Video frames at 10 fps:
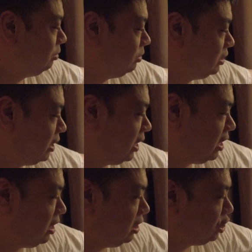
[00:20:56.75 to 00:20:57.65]
was
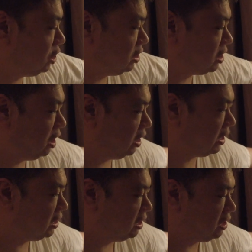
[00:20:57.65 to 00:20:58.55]
like, she's
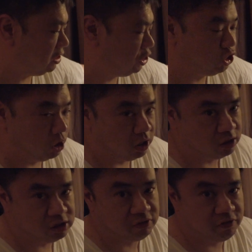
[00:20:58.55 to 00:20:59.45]
collecting these
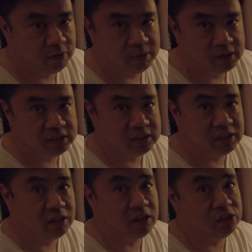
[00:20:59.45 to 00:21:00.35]
jars from places,
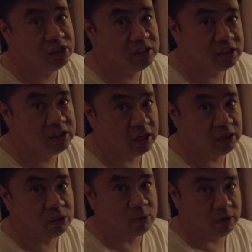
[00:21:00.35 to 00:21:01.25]
and I thought she said she
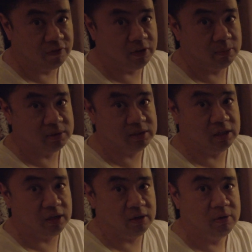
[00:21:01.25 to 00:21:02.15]
had 3 of them.
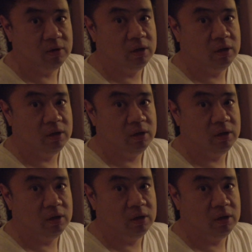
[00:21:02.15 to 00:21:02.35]
So.